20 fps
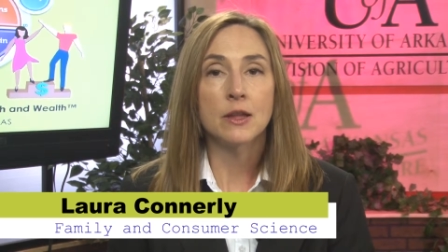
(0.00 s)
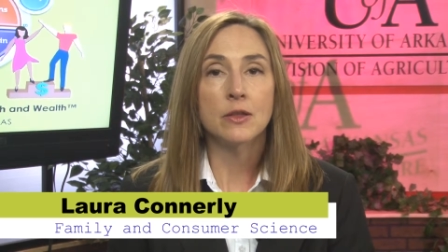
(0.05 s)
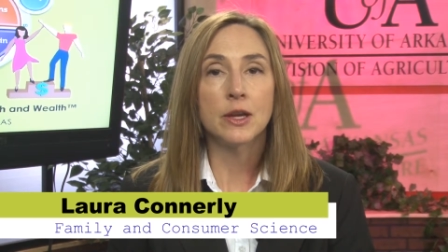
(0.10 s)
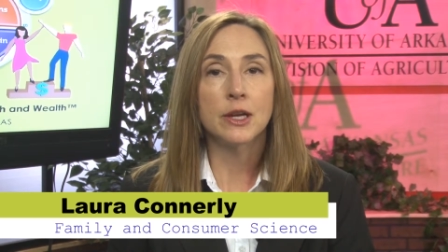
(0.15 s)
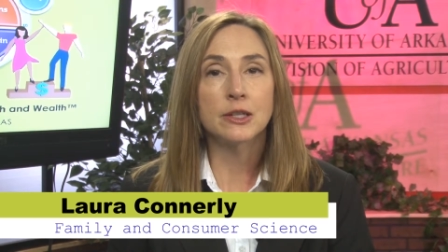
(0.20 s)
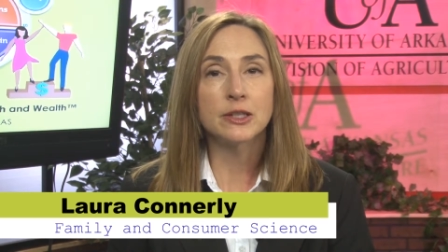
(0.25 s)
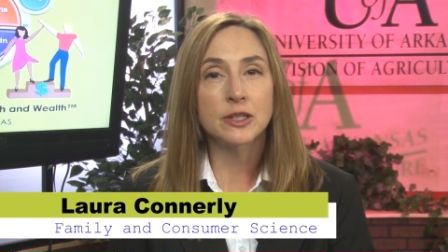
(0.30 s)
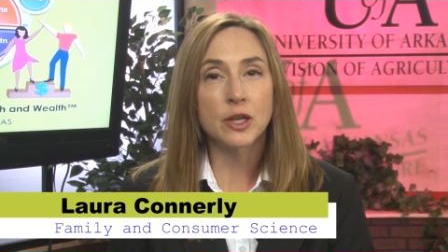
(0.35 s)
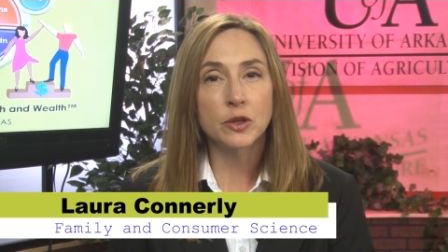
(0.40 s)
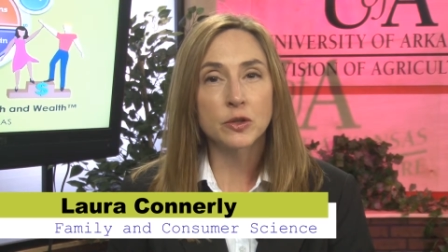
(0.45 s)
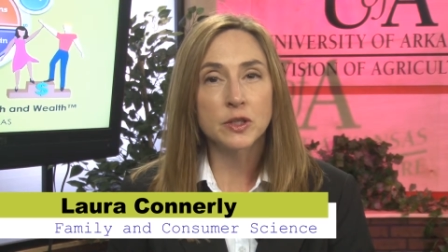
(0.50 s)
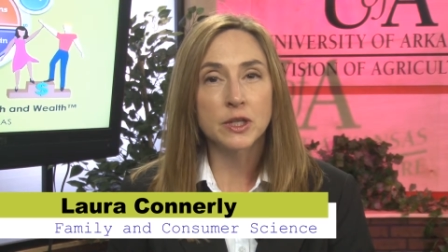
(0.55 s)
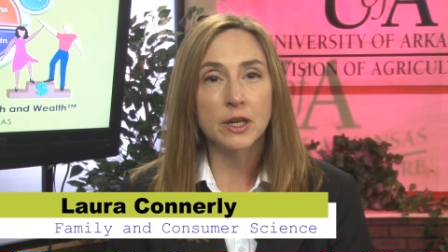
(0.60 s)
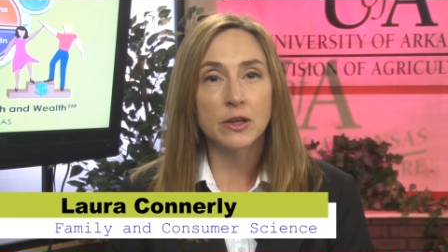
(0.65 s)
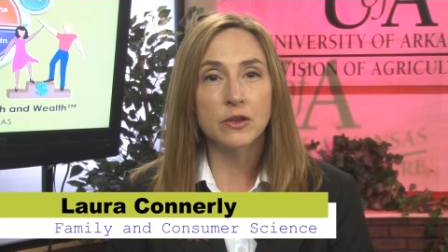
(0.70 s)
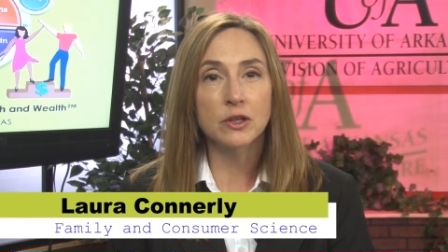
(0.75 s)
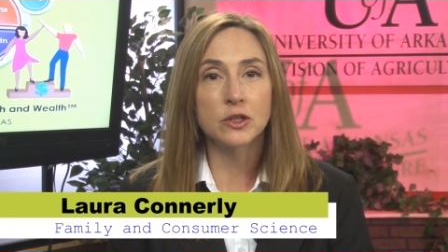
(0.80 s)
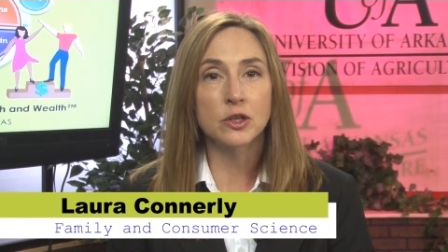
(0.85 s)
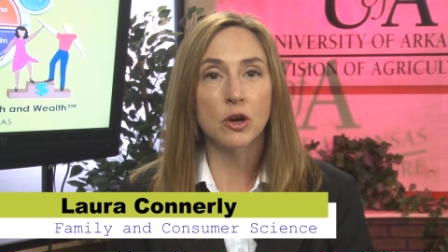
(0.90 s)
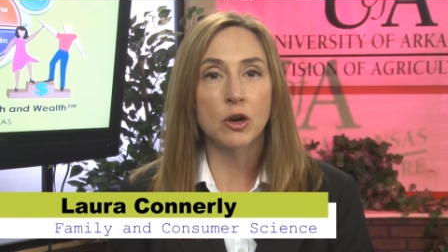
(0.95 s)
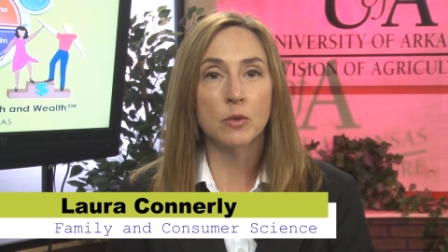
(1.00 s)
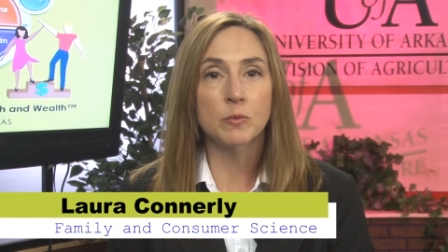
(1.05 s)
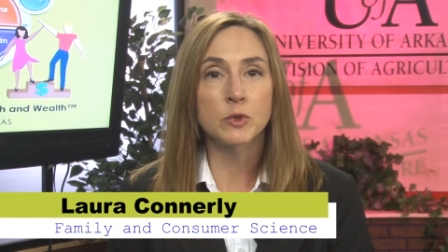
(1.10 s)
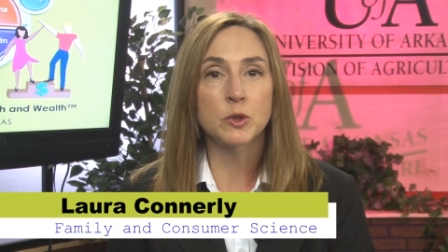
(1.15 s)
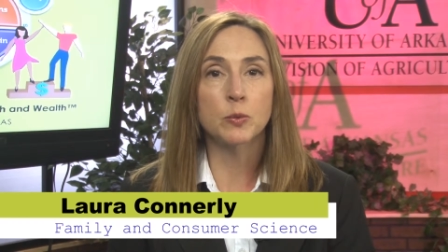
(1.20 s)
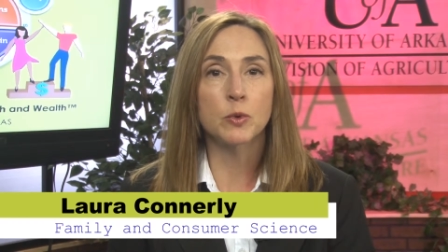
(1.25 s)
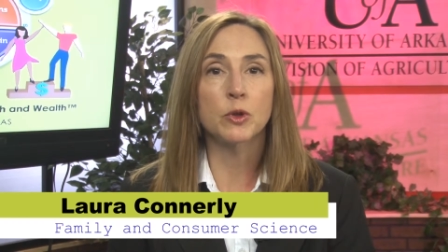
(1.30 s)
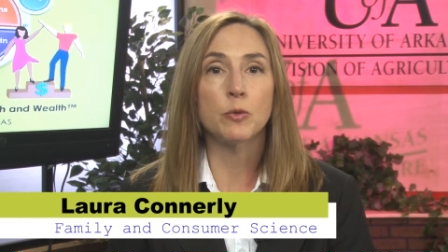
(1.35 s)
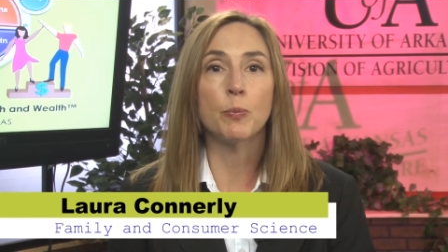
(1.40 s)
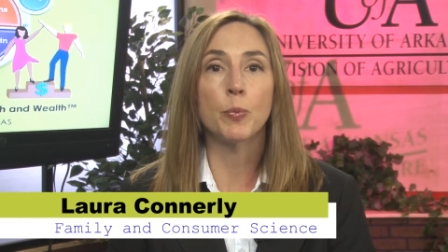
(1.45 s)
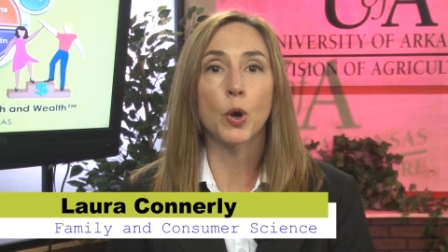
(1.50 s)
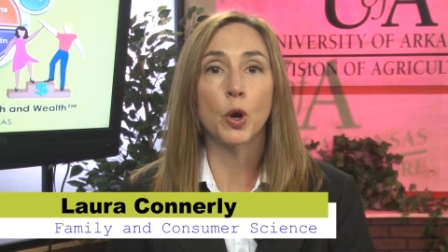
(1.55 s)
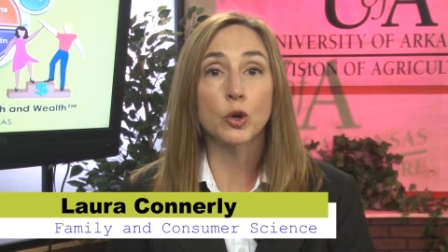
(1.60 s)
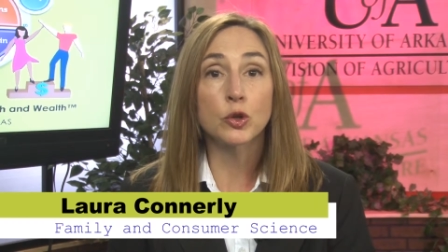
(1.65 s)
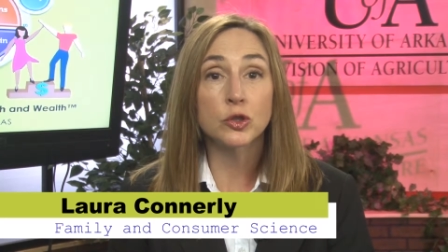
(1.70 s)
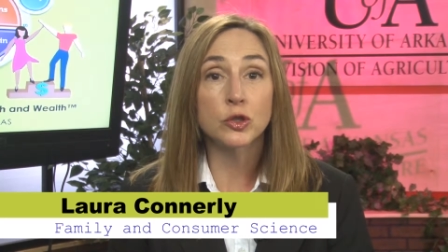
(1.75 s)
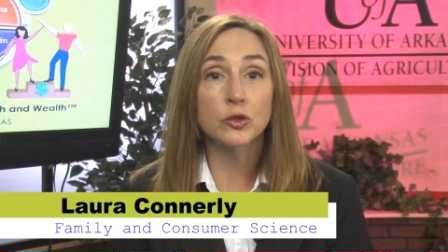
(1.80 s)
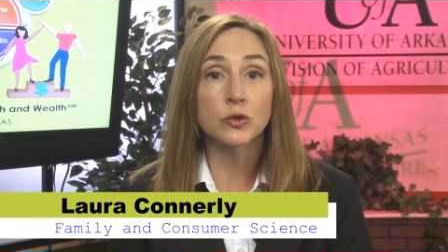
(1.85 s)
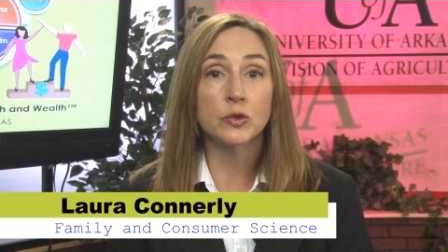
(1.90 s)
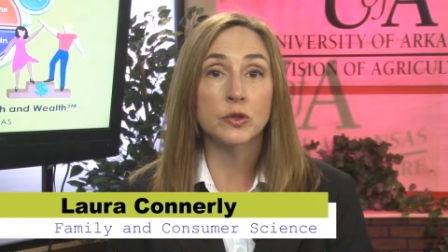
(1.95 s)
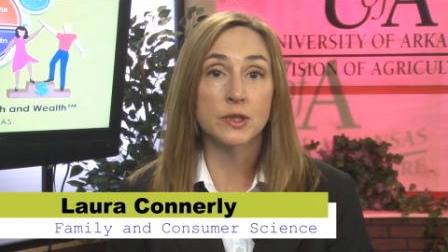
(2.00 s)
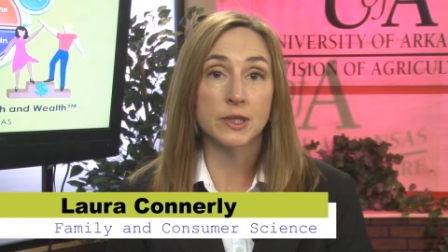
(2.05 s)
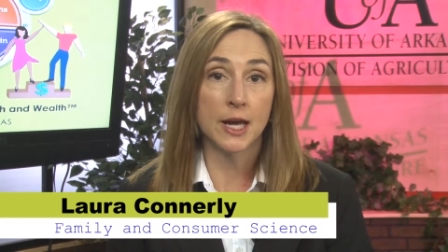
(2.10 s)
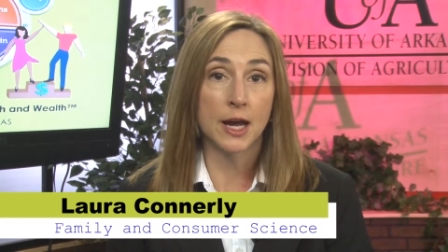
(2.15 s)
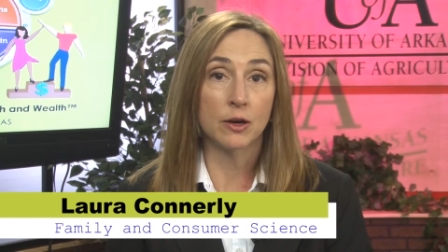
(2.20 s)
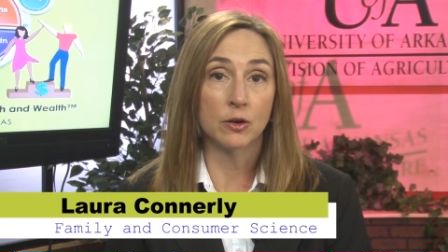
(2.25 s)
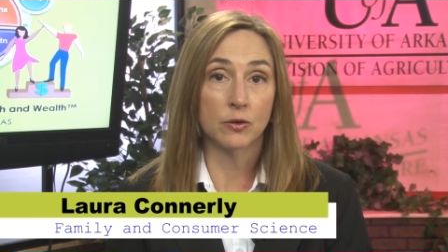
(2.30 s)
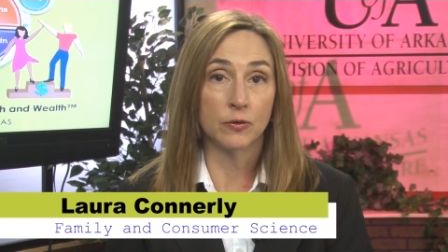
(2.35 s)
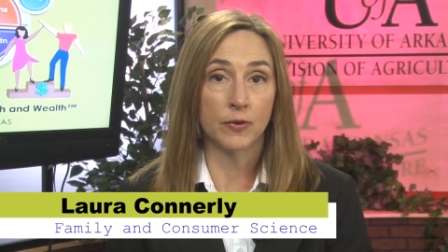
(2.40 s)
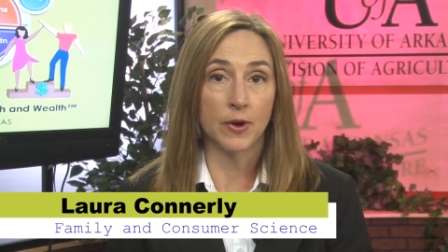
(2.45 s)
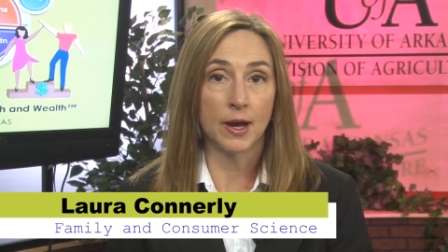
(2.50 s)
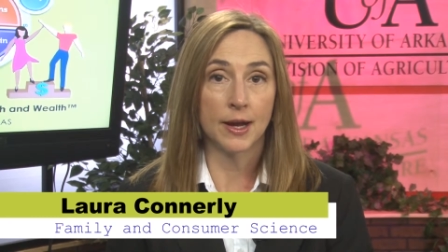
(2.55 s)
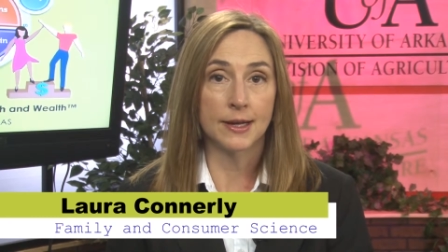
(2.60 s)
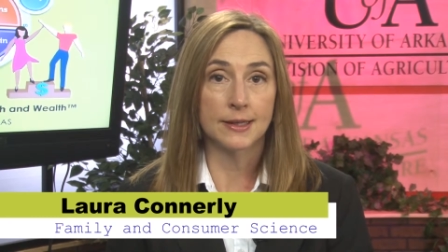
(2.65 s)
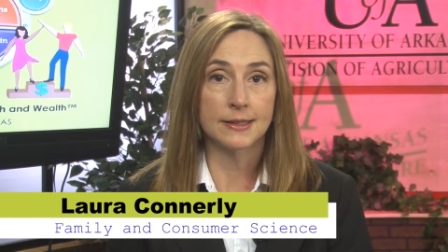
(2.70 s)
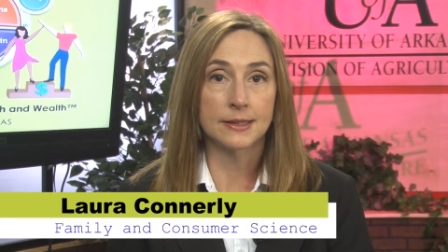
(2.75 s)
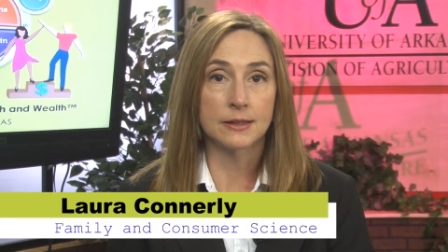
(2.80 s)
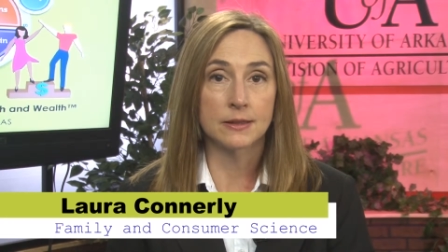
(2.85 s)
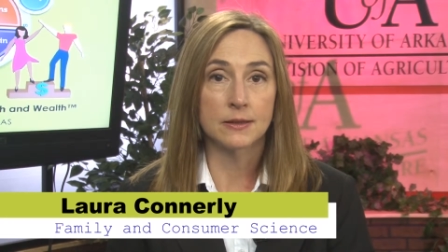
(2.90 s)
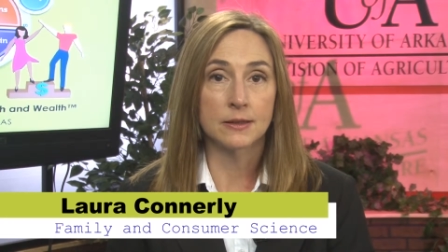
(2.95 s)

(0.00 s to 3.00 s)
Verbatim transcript: they associate the terms with personal sacrifice.